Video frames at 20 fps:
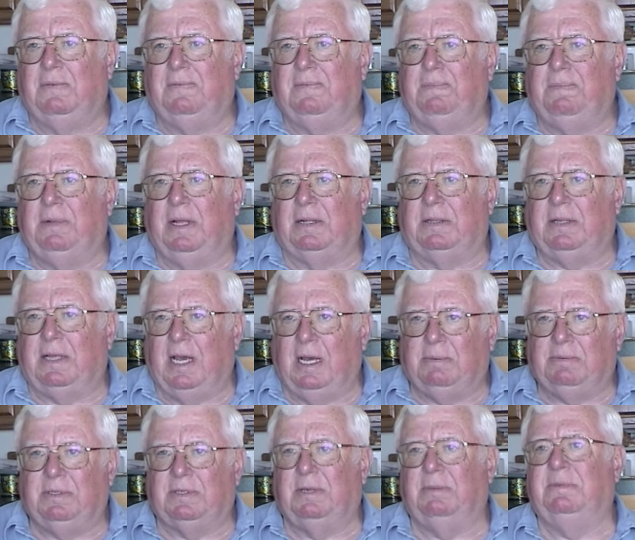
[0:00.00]
if that
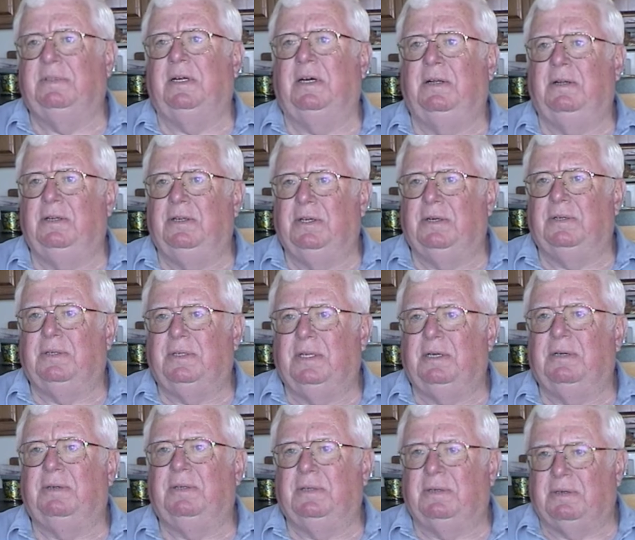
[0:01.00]
capsule comes down in your
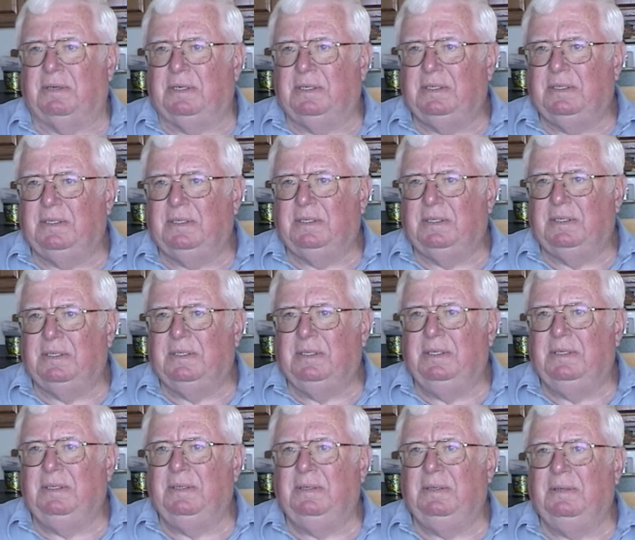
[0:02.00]
territory,
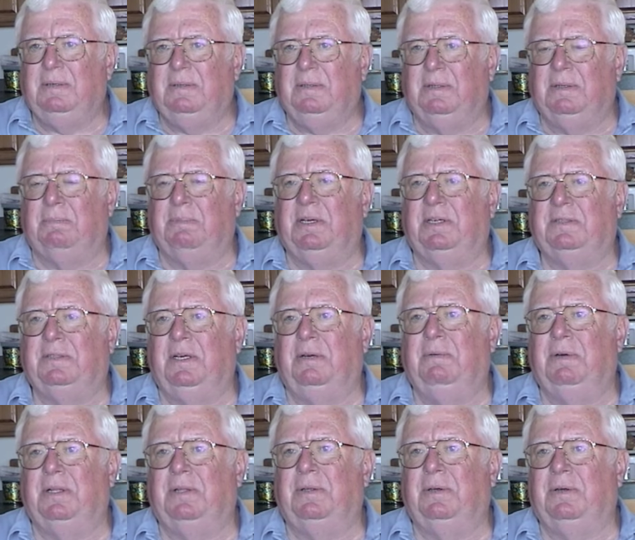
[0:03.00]
there'll be a
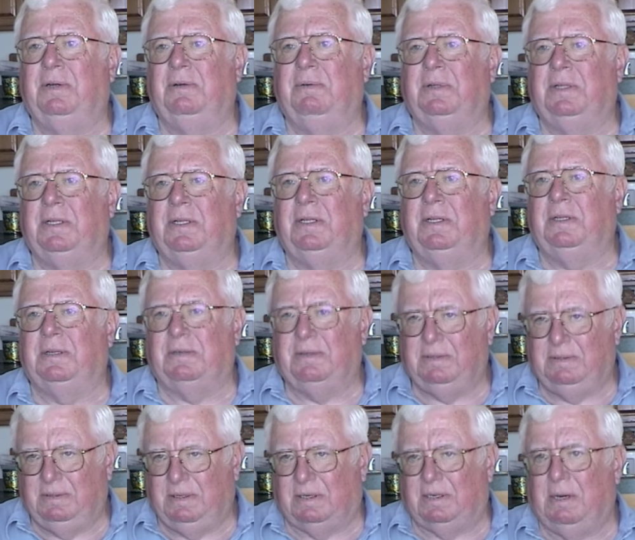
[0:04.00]
C-130 within the,
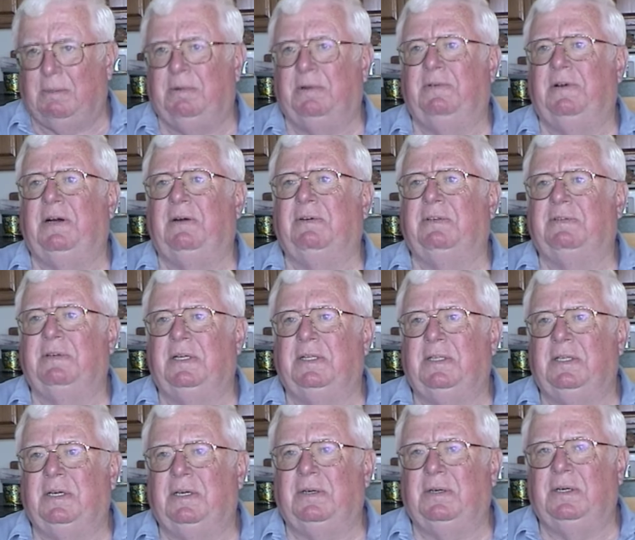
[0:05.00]
a couple of hours
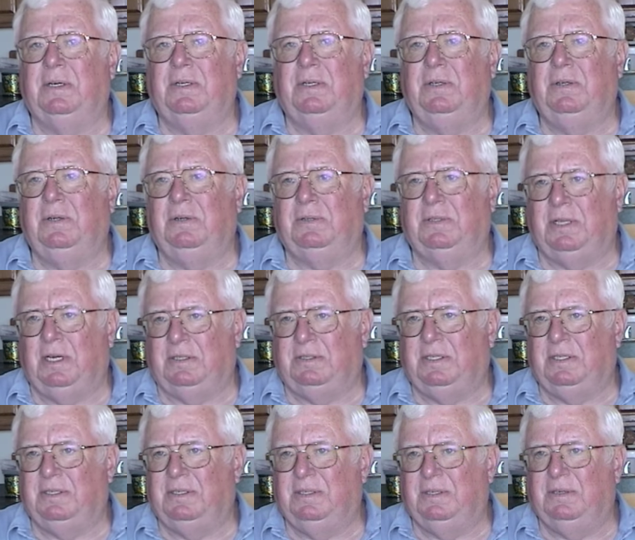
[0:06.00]
right there, and you don't
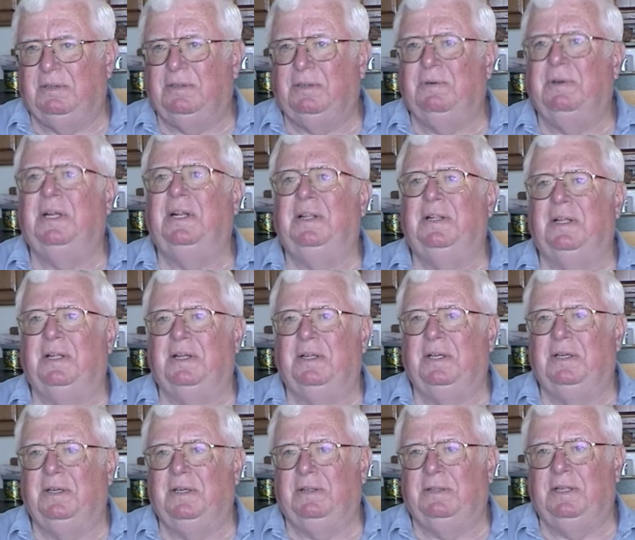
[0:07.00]
touch it, you don't do anything,
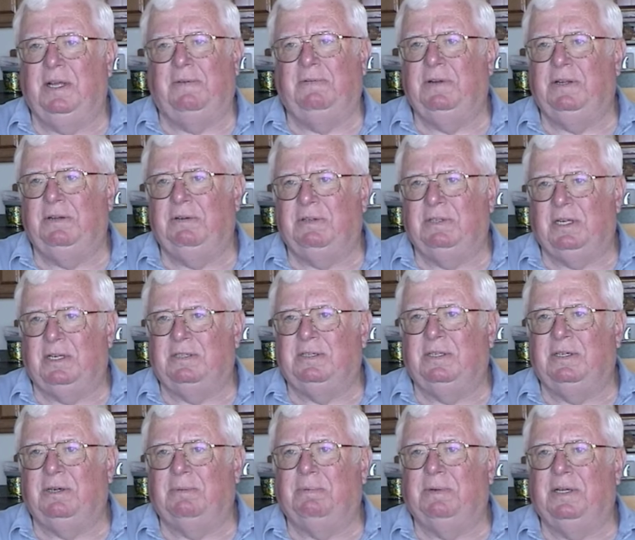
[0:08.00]
and you definitely don't
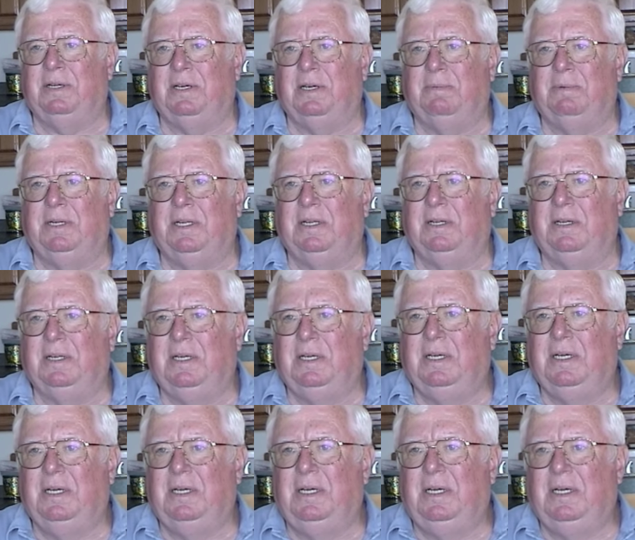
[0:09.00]
touch the airplane coming in.
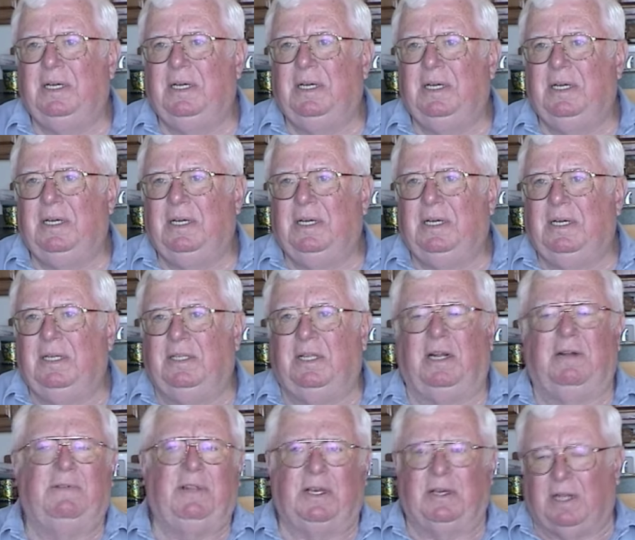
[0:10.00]

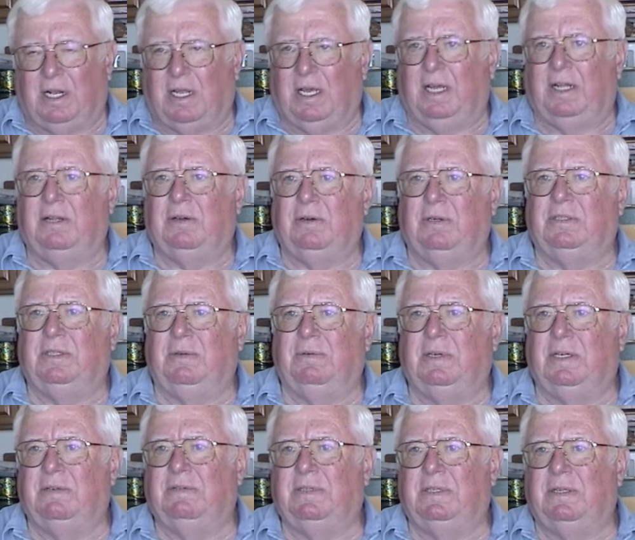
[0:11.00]
And then if they could land, of course
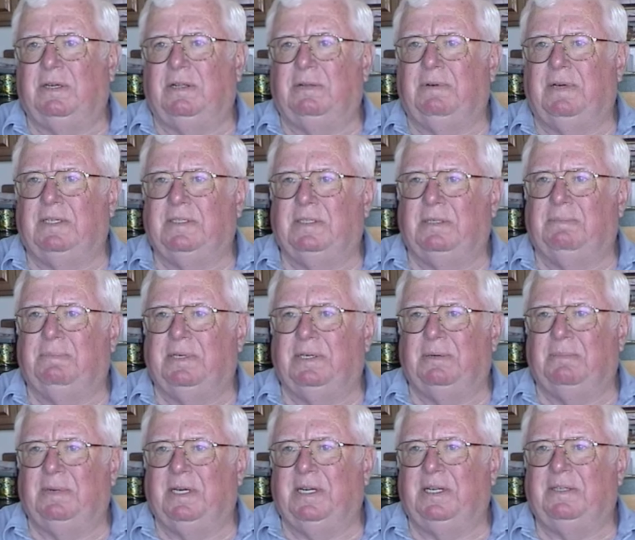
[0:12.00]
they would have, but otherwise the
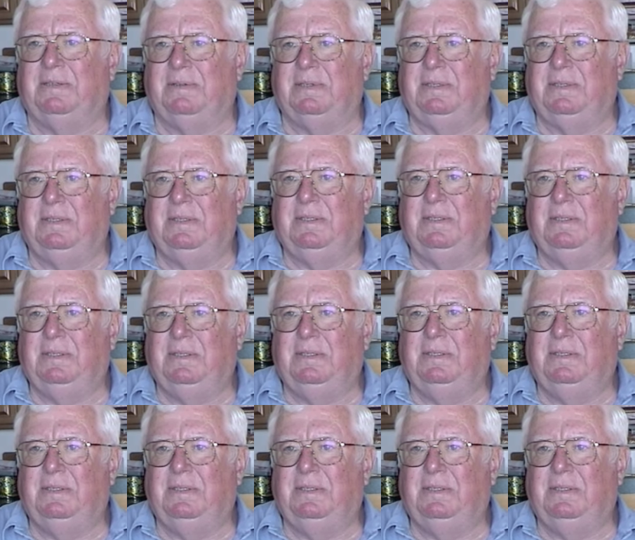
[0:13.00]
paramedics would